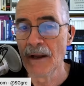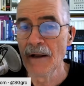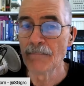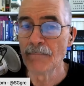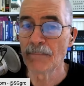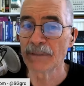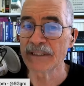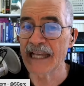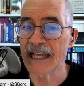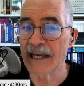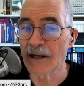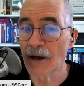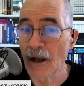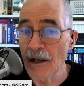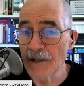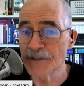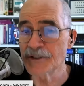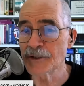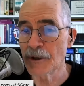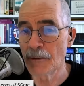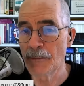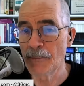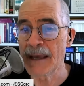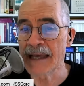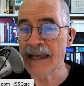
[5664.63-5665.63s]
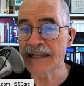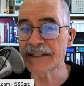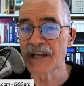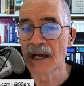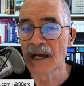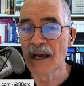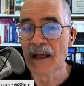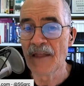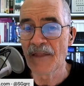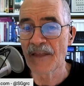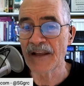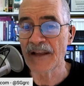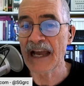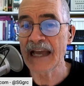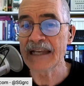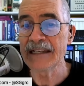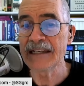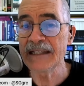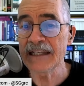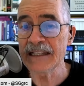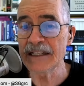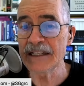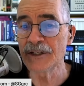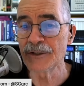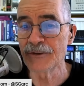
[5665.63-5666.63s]
But that also meant that I
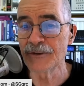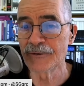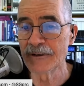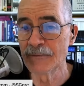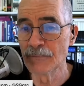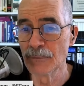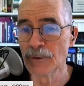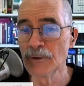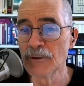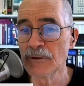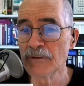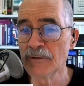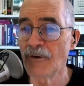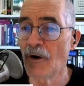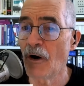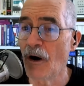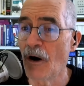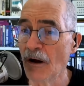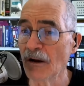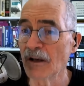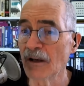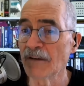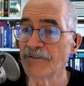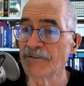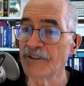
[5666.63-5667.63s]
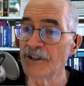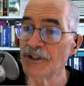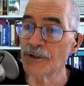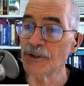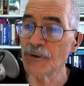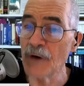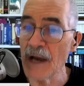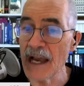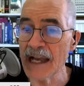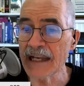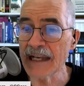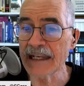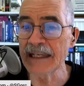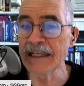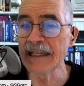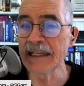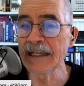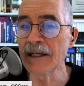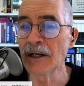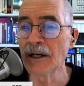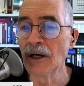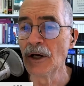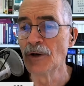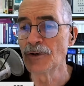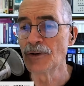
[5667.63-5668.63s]
needed to remove all of the
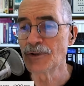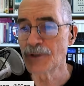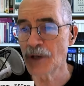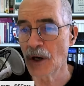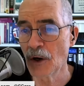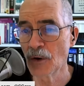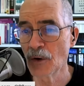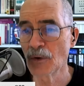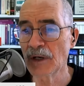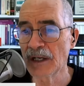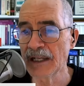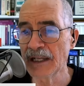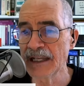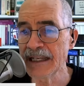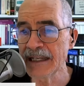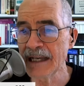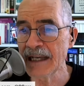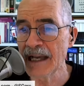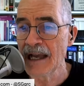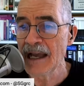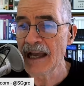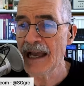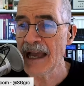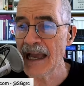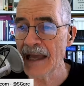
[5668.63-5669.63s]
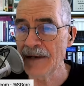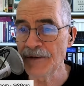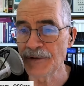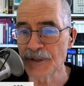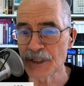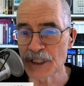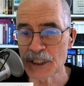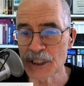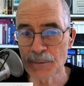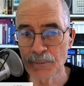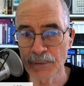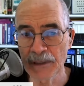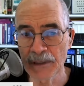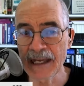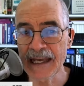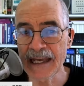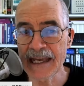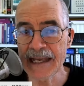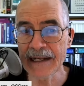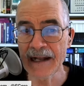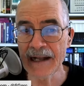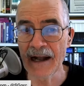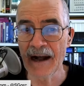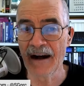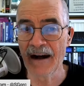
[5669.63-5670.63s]
tracking, totaling, and
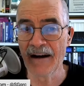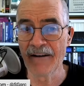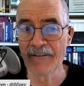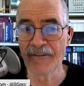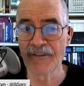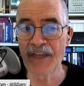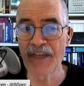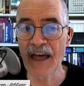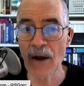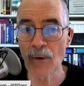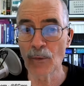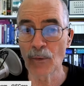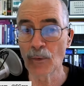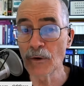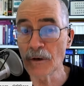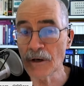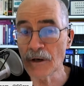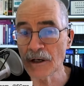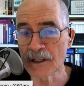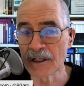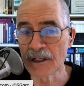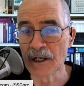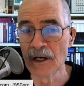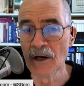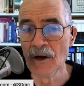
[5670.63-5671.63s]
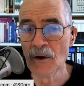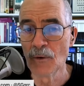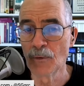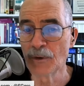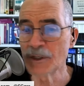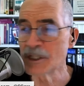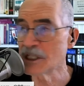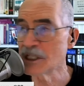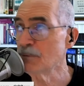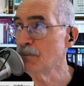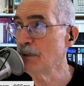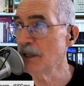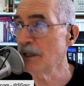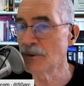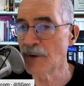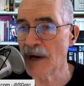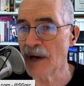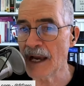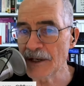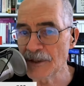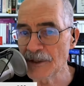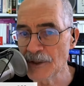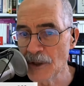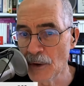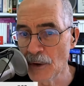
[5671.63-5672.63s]
displaying of that work, which
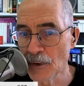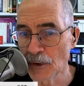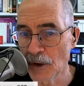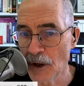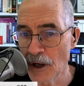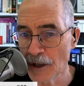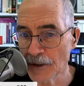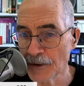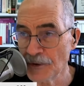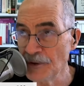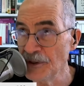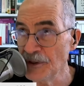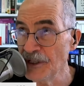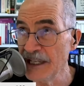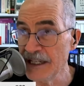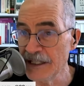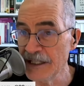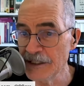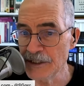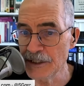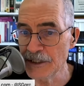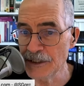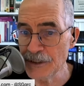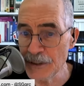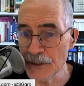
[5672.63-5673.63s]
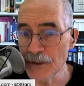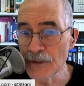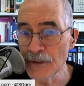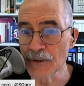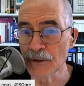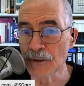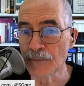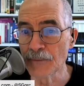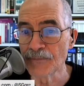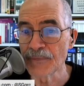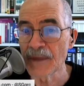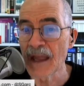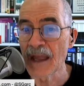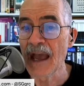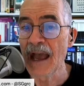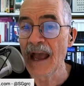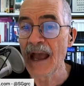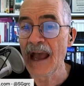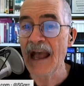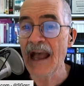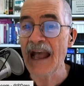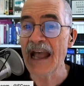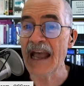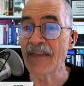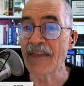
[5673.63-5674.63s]
Spinrite no longer needed to do.
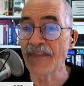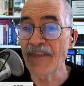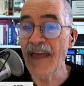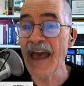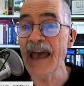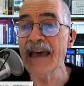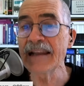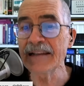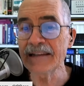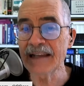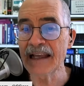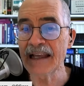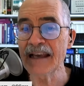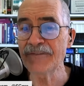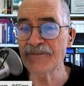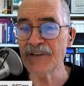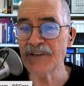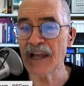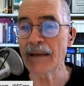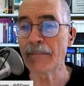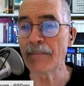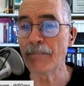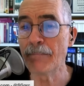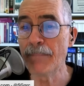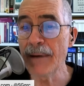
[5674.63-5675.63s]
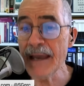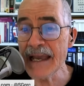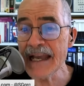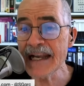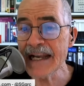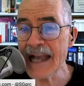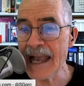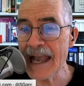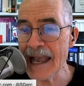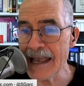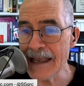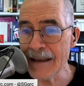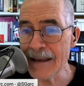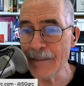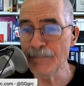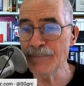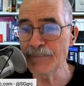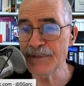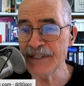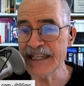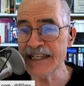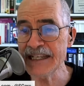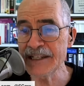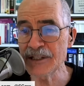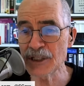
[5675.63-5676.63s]
And that left a big
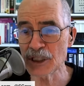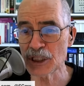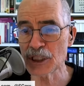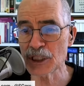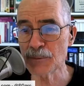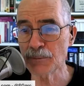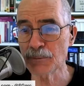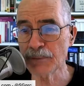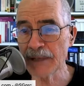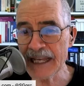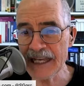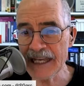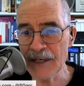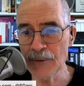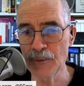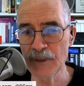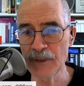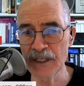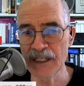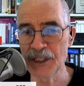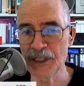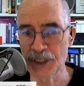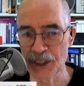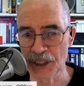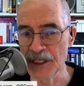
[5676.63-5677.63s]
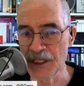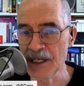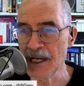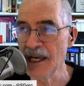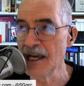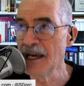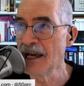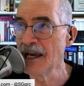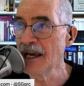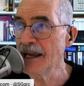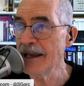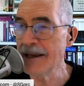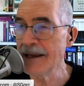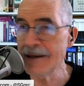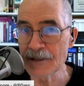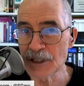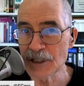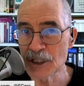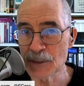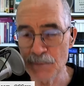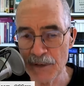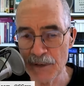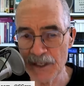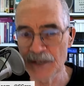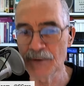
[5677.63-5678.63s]
empty display region in
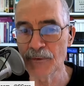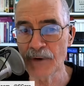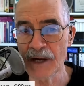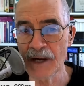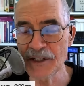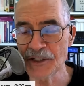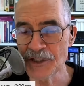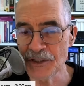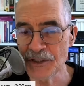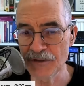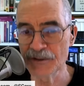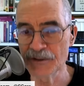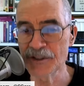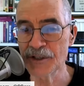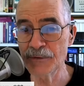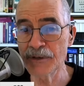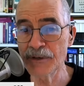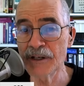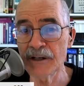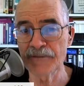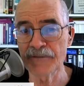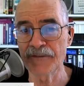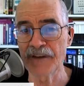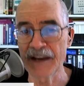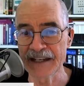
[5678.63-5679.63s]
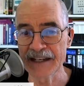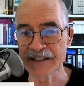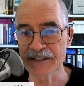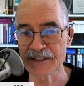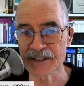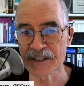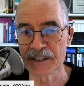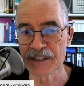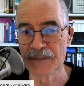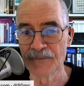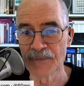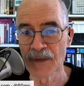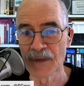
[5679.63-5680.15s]
Spinrite's user interface.